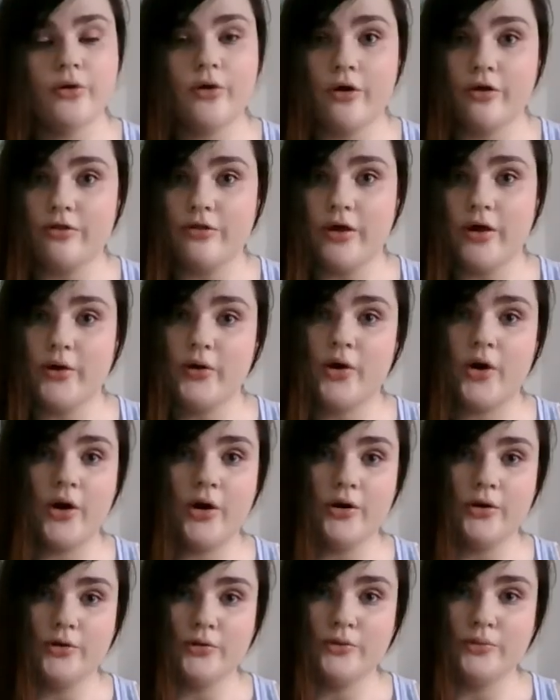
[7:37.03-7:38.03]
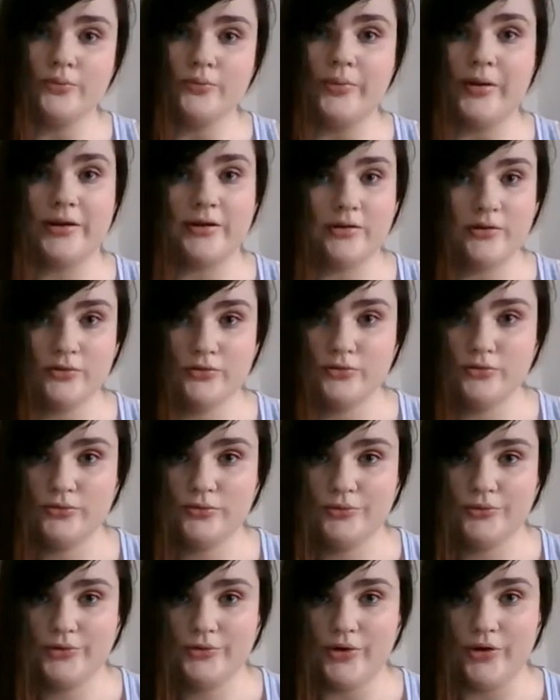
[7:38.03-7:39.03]
There are many
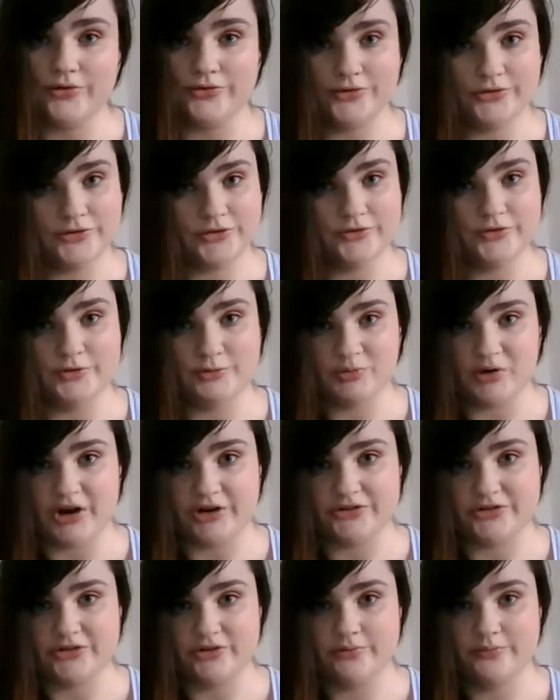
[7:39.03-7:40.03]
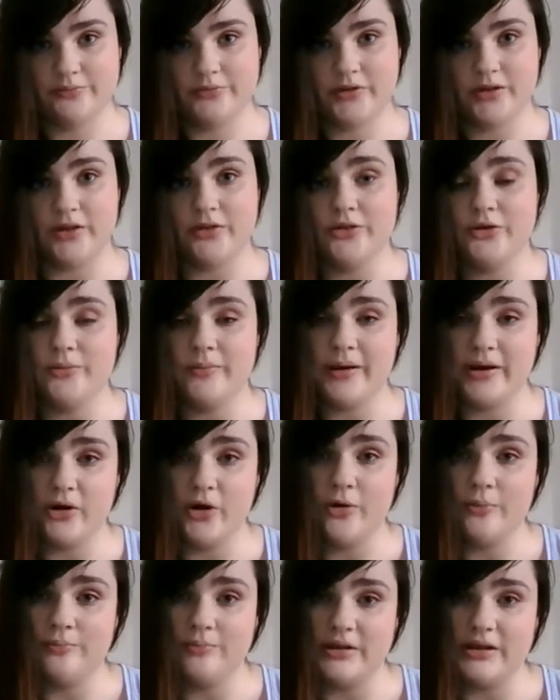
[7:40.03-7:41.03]
causes of depression, and there may
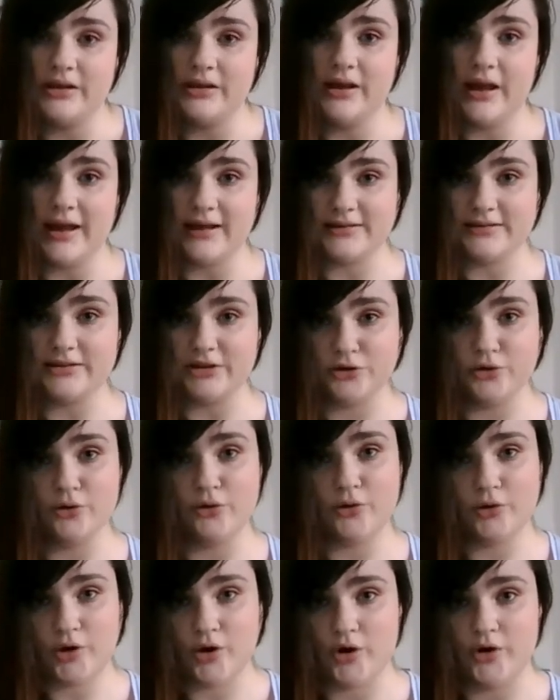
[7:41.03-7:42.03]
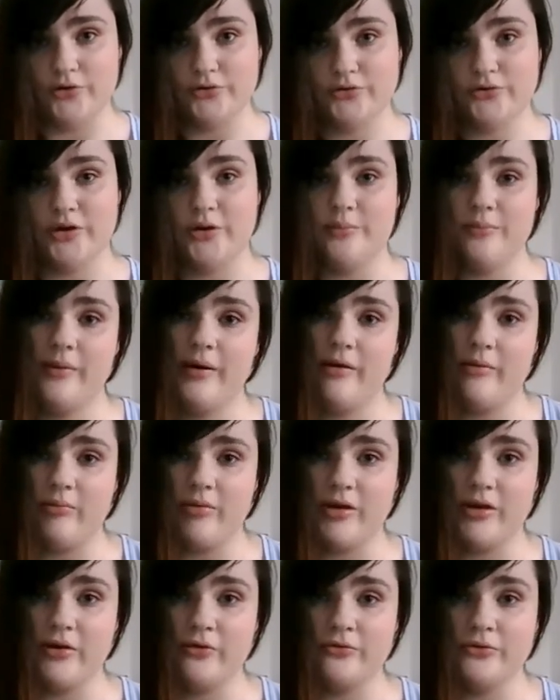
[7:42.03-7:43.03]
not be a single cause. It may
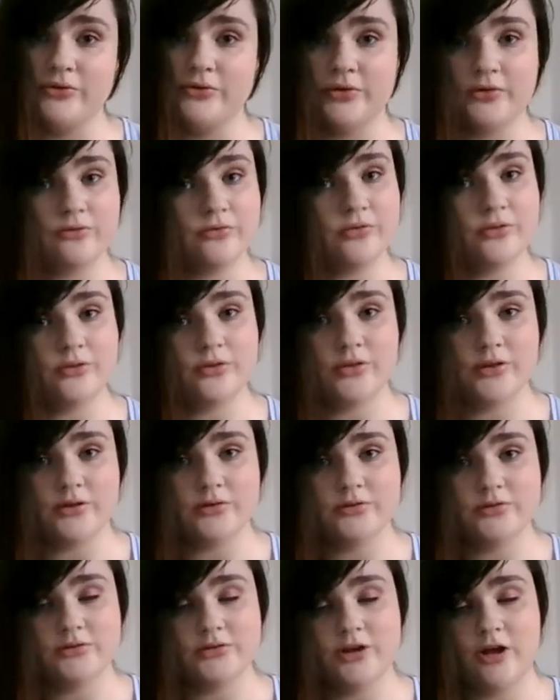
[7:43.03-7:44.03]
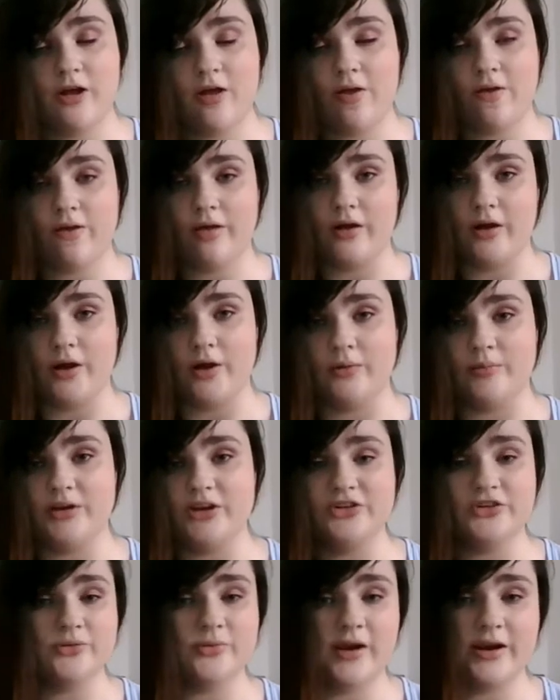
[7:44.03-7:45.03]
be a few different things
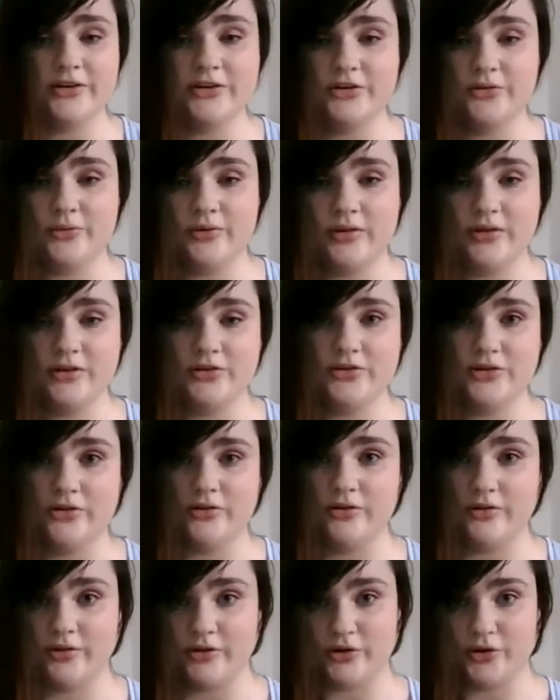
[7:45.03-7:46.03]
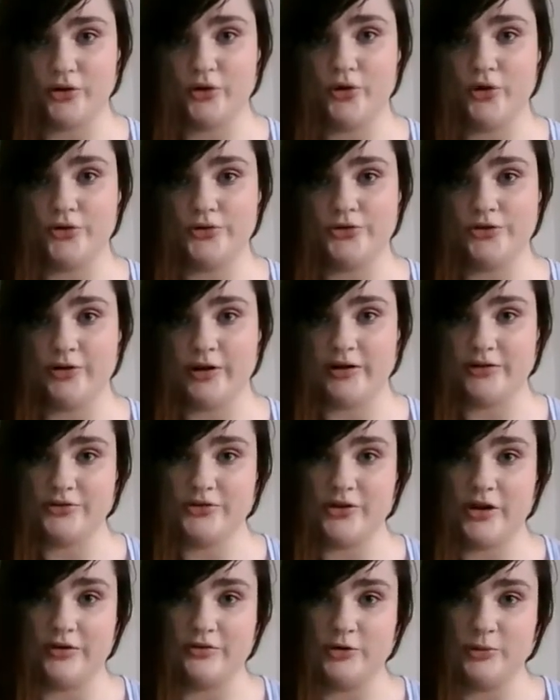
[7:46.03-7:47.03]
interacting with each other that can cause you to
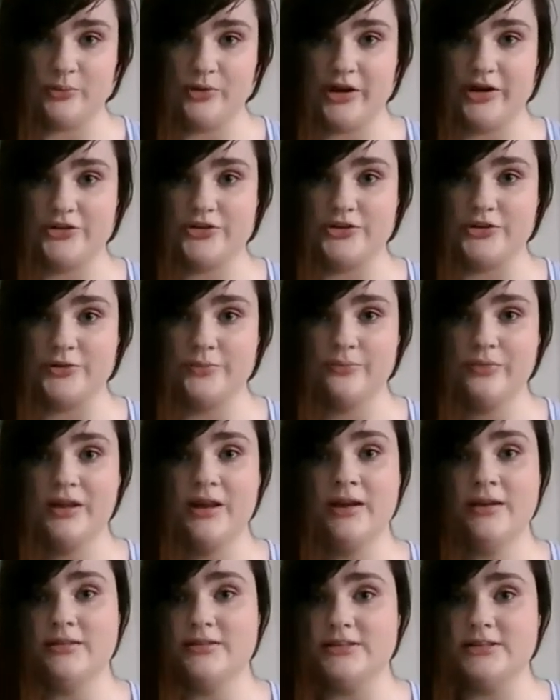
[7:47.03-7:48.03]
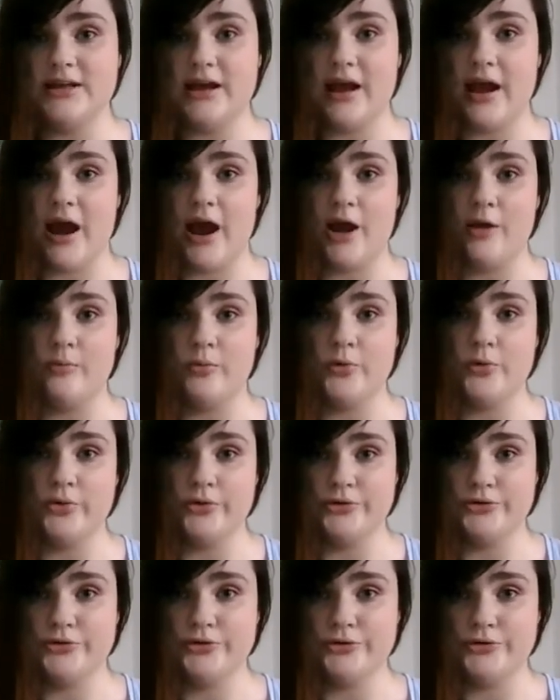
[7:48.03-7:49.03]
have depression. Today I'm going
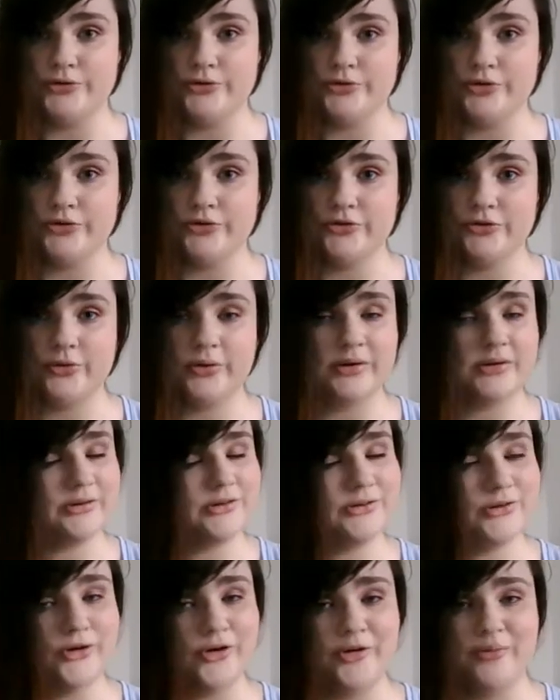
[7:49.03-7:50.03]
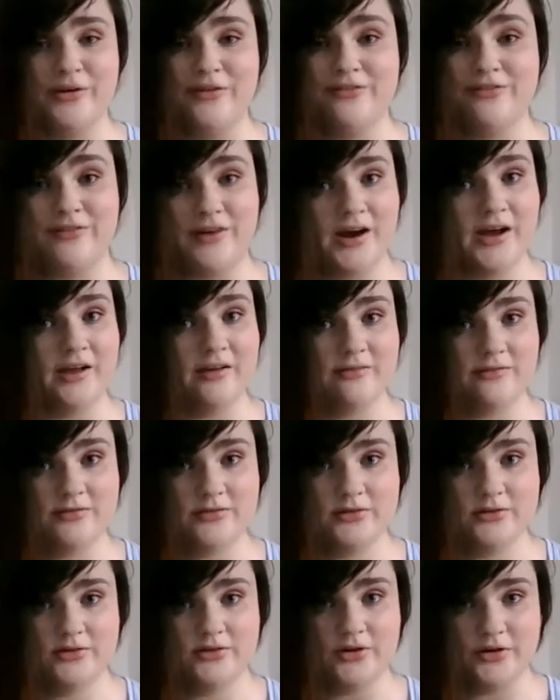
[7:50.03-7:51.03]
to just quickly talk about 5
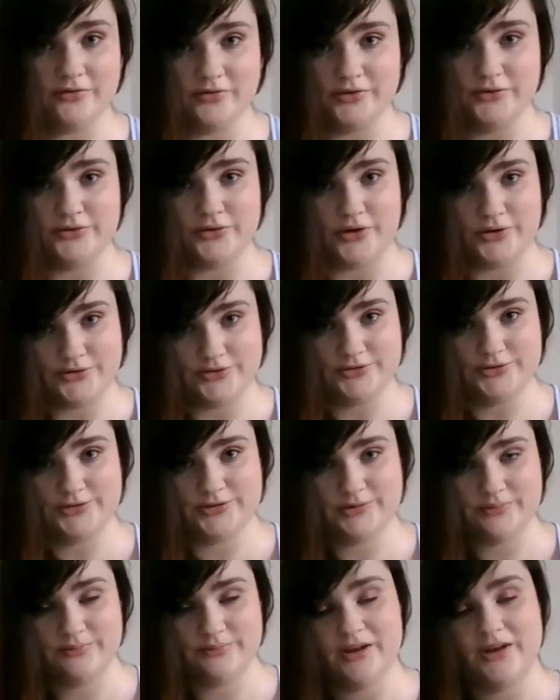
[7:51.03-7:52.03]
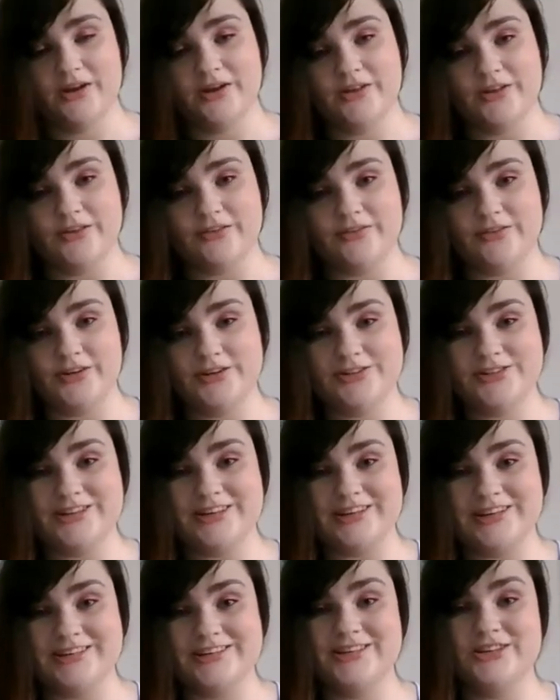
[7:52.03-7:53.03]
of those causes. The first
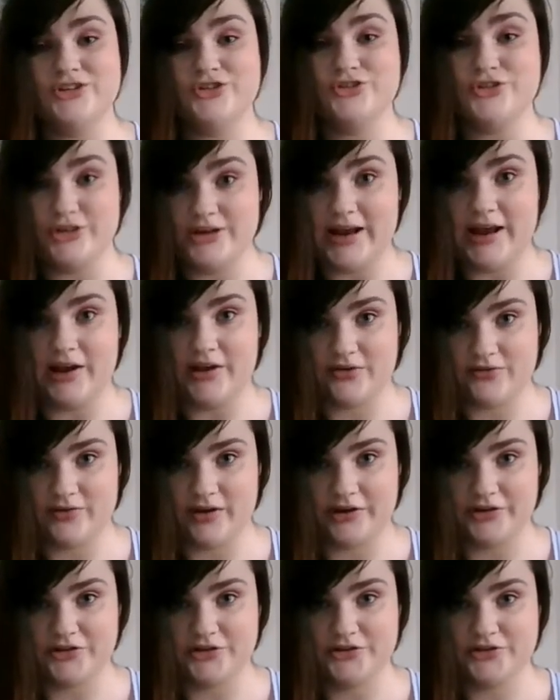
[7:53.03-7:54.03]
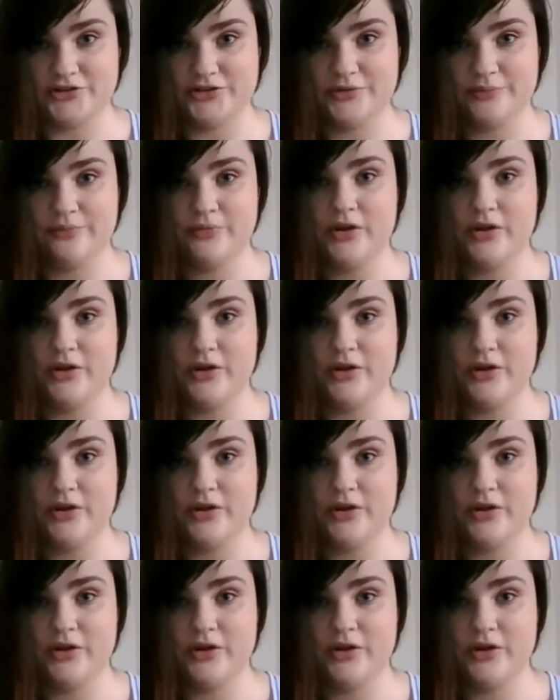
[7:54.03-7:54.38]
is genetic factors.